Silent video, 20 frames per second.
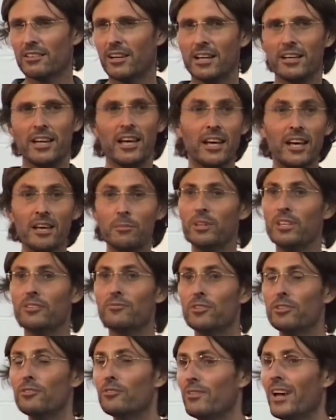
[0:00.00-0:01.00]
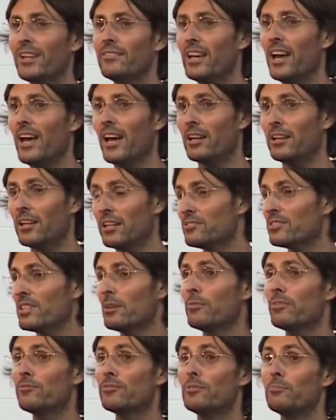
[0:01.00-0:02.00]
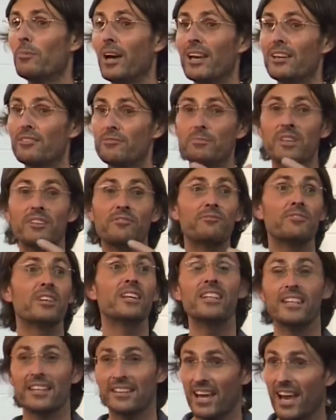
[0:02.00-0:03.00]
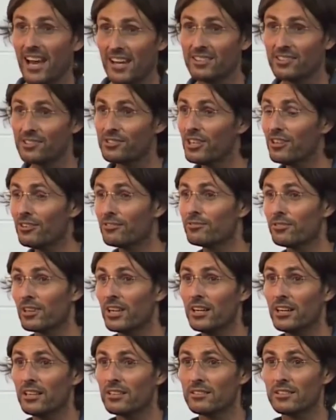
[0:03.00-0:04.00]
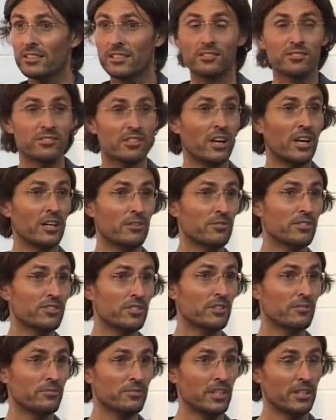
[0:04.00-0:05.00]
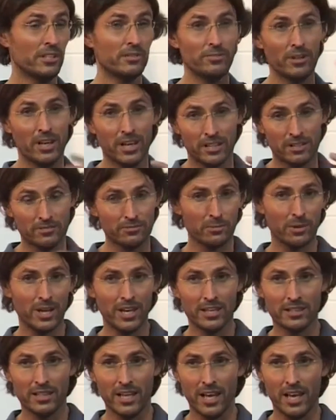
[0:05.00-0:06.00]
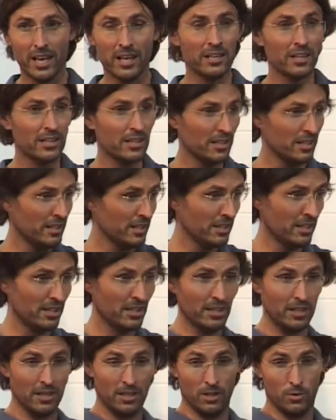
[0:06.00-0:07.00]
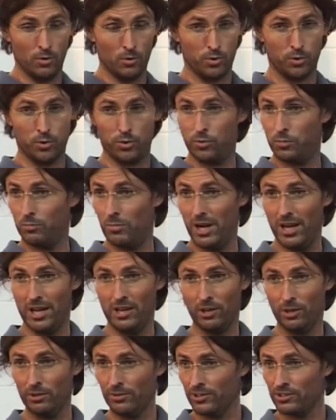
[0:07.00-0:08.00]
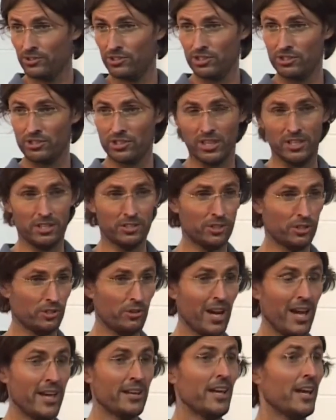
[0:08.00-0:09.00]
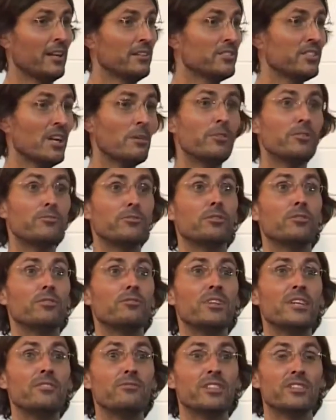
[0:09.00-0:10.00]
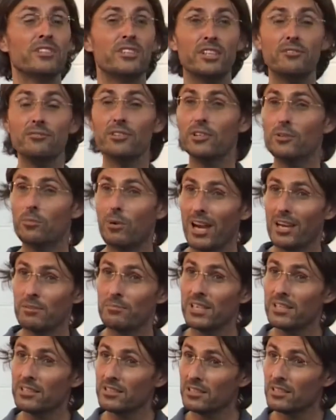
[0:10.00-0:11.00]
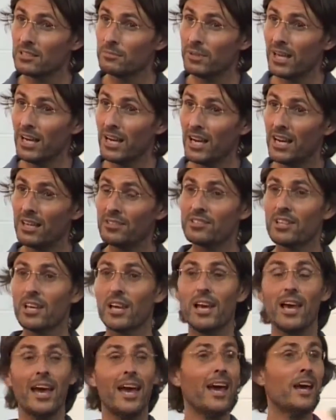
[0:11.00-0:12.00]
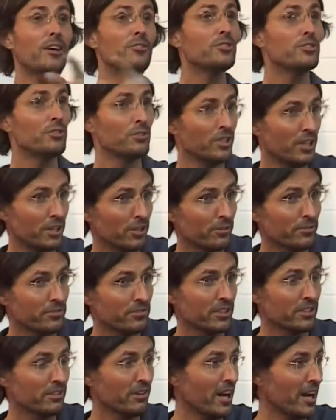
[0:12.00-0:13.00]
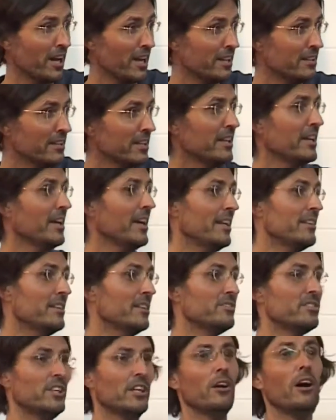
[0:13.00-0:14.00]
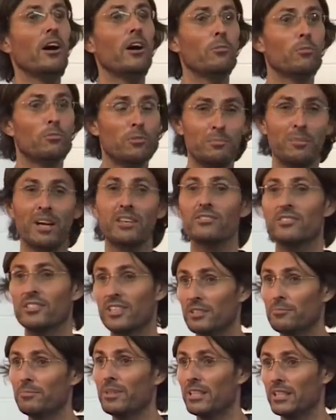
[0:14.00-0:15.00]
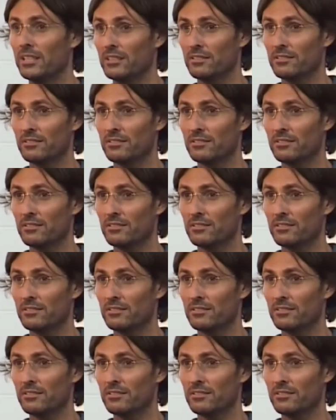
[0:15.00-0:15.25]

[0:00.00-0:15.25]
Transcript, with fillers: Now, how many of you have had that? And some of you may even be feeling that yourself, right? Inside of yourself, that if I give away that, my health is just going to degrade. And some of you have even given away meat in the past had your health degrade and then said, oh, we must need meat.